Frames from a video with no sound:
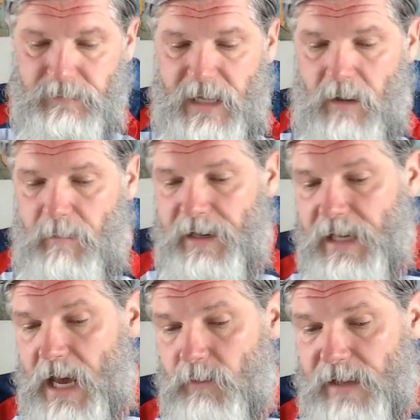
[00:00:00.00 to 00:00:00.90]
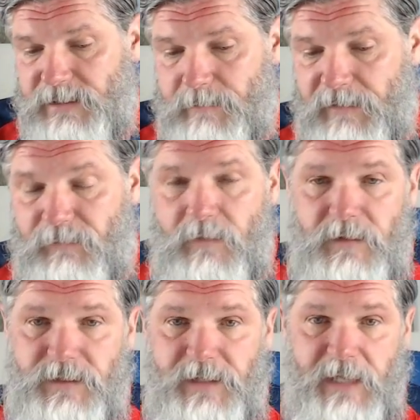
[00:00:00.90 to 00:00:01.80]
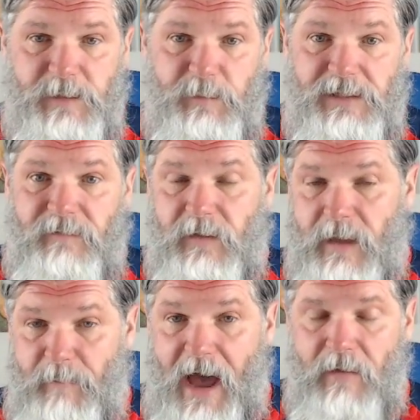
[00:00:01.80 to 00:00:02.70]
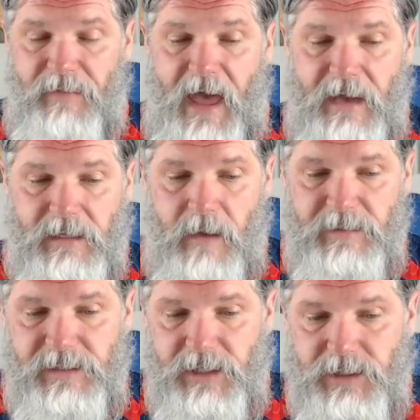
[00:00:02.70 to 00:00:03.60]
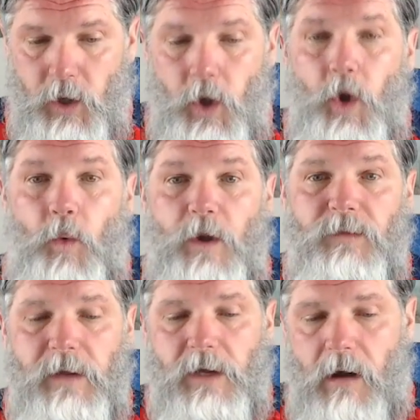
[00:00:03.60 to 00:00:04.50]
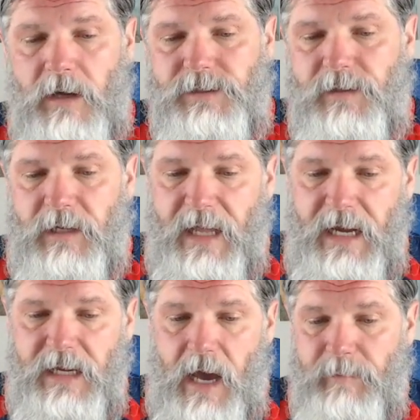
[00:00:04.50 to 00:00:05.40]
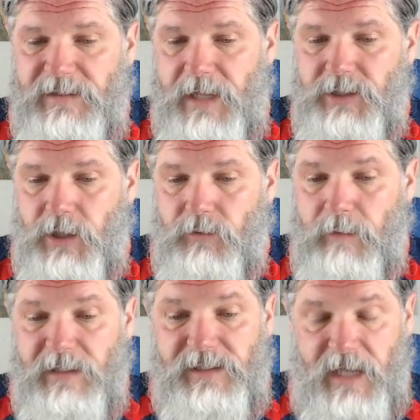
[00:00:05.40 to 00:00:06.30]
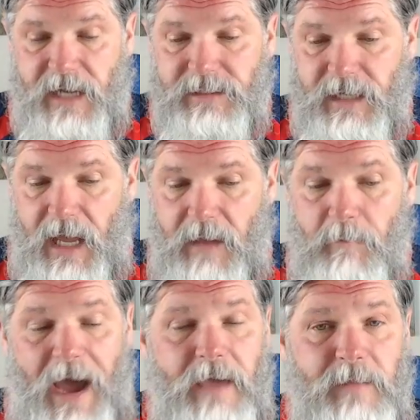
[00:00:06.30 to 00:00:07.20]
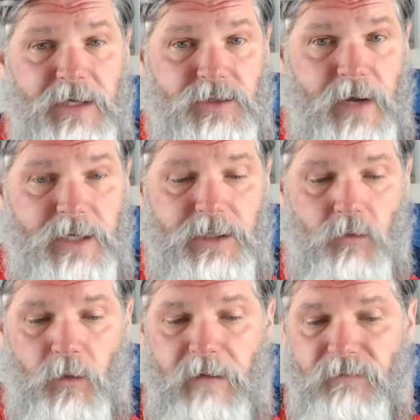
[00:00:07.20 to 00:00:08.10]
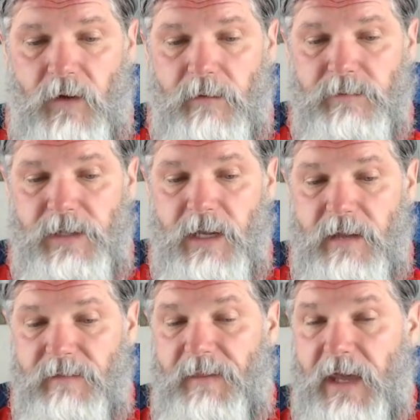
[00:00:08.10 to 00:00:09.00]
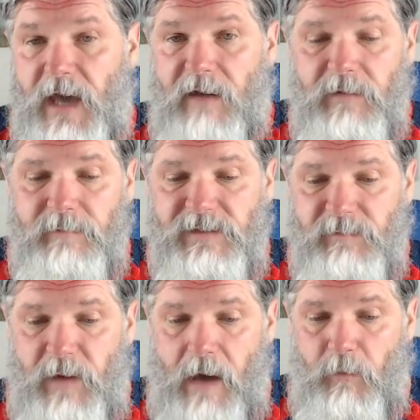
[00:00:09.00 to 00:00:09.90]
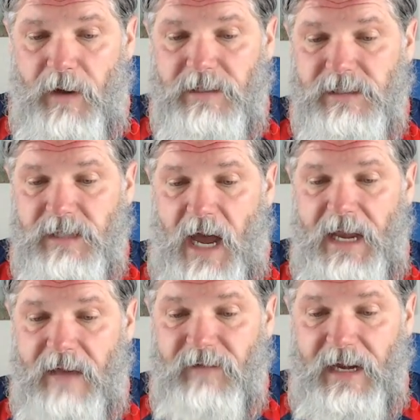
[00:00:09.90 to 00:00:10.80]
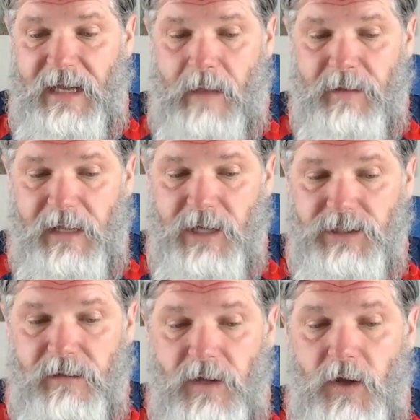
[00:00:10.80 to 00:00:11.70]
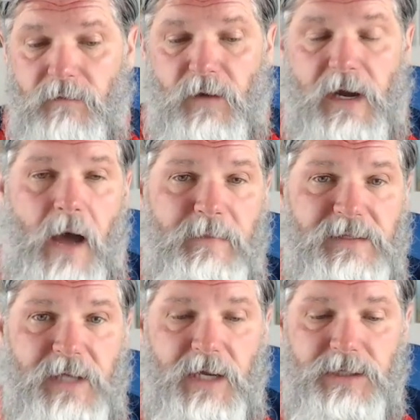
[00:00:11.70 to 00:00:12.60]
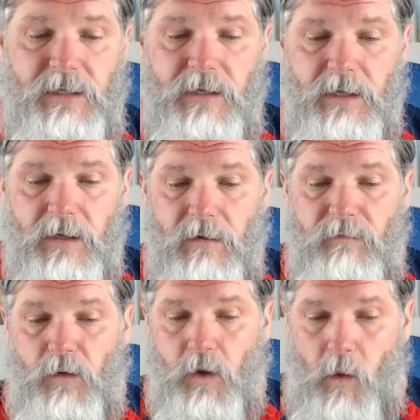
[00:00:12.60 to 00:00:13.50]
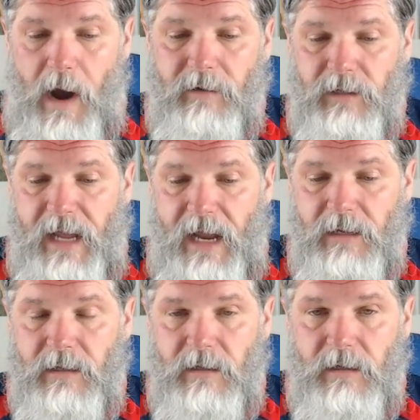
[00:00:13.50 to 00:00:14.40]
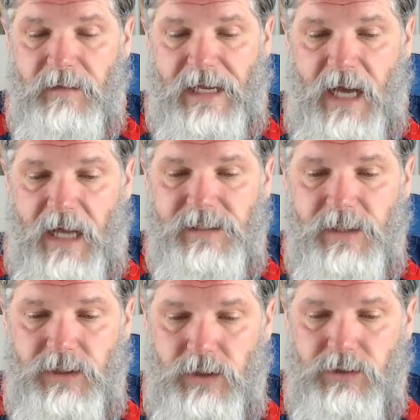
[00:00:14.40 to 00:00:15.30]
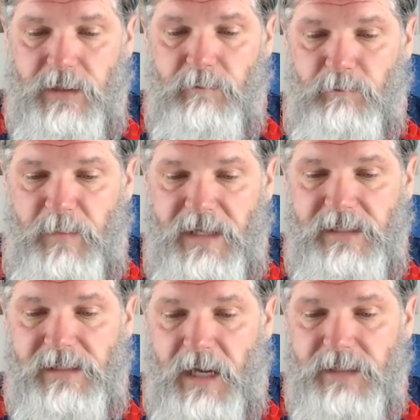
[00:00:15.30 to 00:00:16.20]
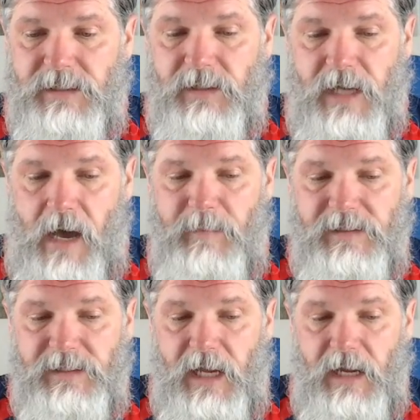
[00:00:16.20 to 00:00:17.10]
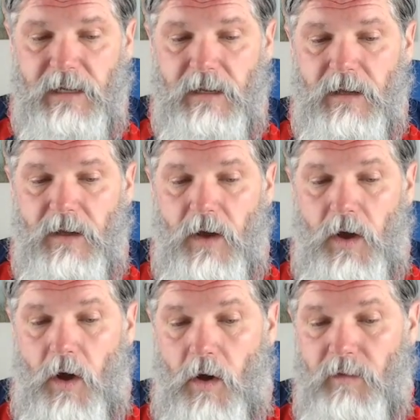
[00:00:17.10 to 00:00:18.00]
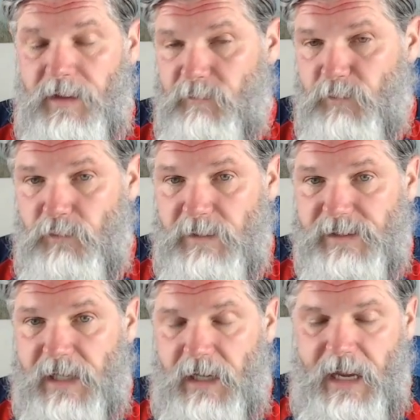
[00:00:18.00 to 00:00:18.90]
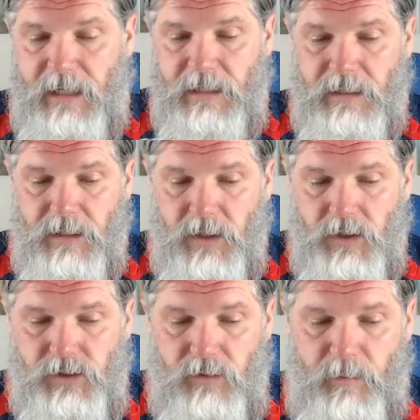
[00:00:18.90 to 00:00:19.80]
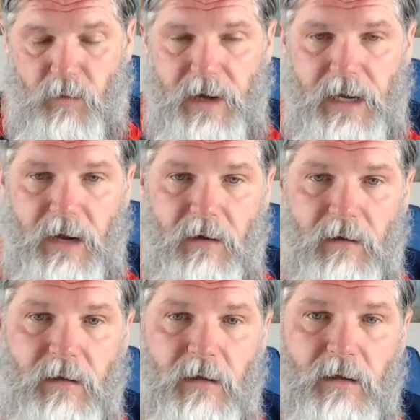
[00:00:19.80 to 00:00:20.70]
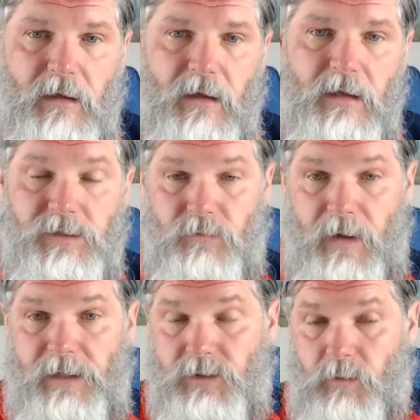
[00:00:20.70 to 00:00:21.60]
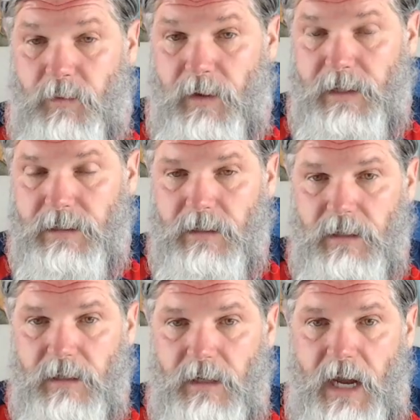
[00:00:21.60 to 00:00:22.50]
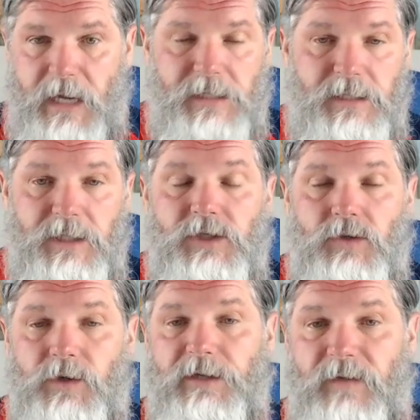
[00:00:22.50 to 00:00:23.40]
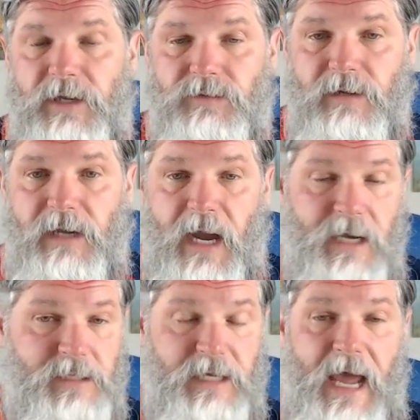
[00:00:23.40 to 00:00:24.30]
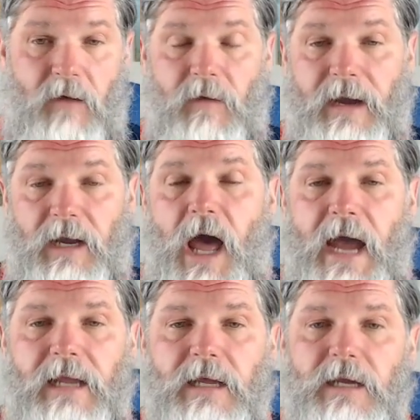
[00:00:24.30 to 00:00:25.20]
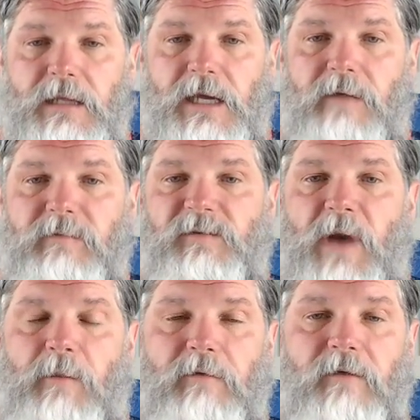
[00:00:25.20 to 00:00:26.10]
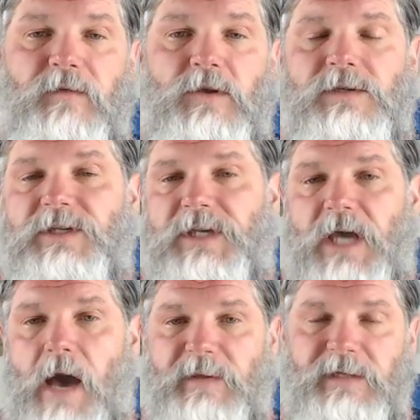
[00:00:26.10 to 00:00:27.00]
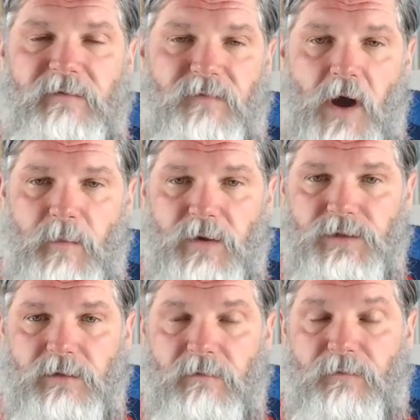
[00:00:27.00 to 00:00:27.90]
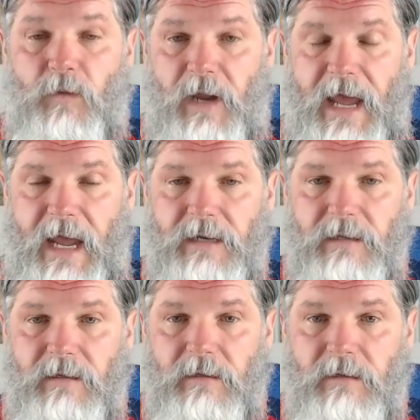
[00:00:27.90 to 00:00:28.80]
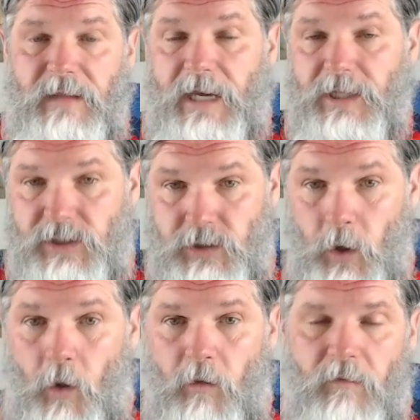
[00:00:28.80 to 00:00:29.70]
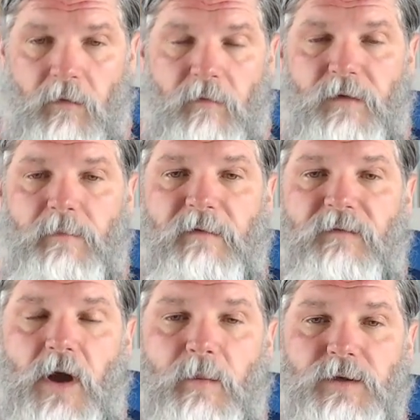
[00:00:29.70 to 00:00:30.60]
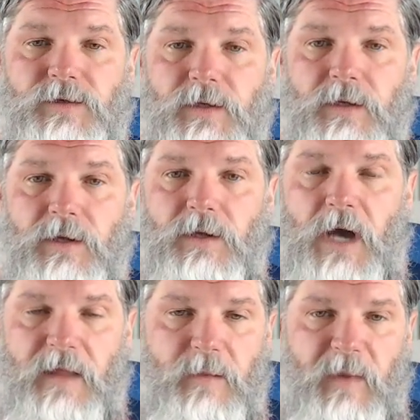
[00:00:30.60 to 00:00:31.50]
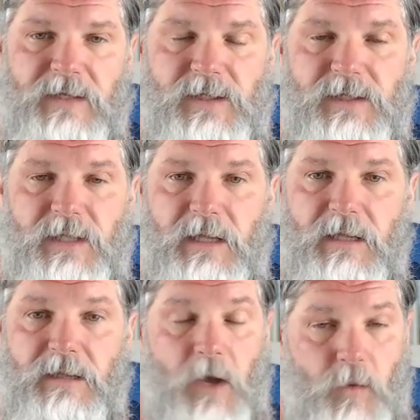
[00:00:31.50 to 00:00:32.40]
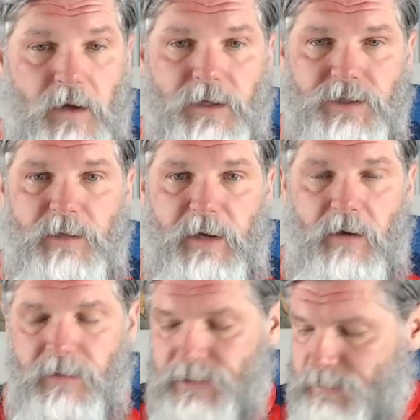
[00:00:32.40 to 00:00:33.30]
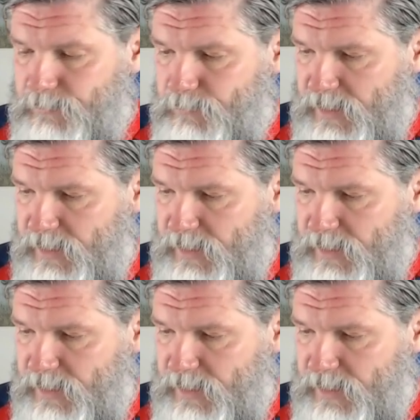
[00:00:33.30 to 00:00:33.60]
Now, Mnangagwa had something further to say, specifically about that compensation. With regards to the land compensation agreement signed today, my administration reaffirms that the government of Zimbabwe does not have any obligation for compensation for acquired land. The Constitution bids us to compensate all the improvements on land. So the point here is a racial point, and it's a distortion of history, and it's an outright lie. The government of Zimbabwe refuses to compensate farmers for land that it stole from the farmers on the basis that they weren't legitimate owners.